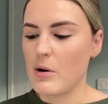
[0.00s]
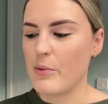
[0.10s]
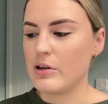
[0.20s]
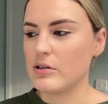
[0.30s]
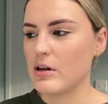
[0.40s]

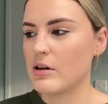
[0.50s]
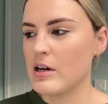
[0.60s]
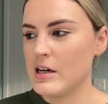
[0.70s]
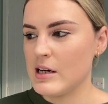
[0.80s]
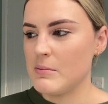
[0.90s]
will do,
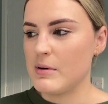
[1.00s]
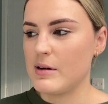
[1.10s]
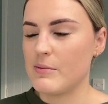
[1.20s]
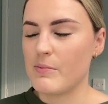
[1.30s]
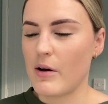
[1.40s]

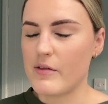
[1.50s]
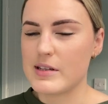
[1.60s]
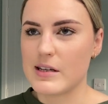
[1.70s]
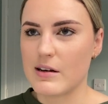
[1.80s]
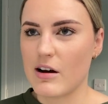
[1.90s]
but
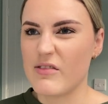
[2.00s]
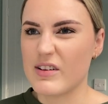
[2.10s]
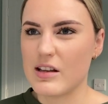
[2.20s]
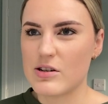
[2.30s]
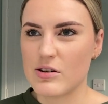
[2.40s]
obviously I can't
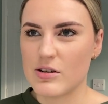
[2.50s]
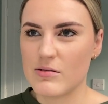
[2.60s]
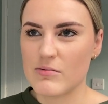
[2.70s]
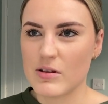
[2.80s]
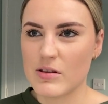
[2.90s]
really show
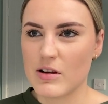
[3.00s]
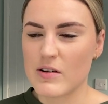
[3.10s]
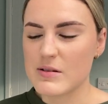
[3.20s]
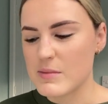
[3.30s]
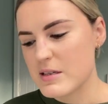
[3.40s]
the
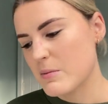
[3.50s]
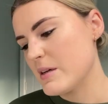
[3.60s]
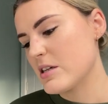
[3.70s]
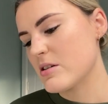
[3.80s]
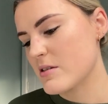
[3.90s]
Christmas
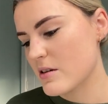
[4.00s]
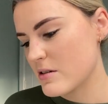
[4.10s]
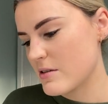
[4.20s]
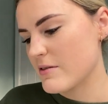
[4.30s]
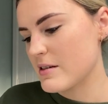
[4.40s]
commissions because
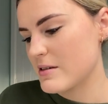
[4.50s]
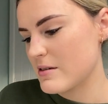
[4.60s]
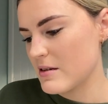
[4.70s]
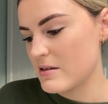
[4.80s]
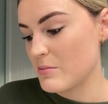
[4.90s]
there is
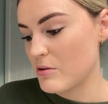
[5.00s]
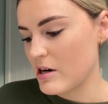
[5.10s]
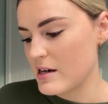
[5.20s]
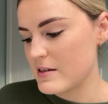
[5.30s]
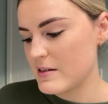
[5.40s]
the
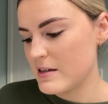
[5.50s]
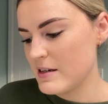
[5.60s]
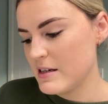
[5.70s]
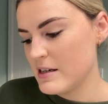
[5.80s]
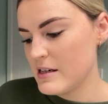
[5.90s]
surprise.
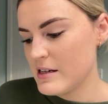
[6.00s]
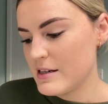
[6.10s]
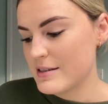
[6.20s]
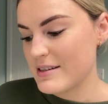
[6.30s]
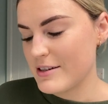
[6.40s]

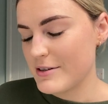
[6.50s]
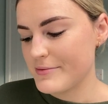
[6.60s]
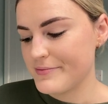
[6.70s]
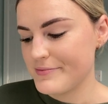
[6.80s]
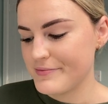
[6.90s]
So
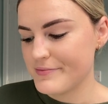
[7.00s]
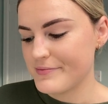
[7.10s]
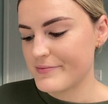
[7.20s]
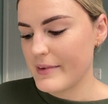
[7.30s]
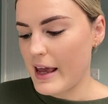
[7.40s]

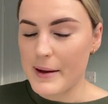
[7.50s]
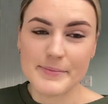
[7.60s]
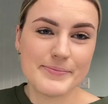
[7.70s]
yeah,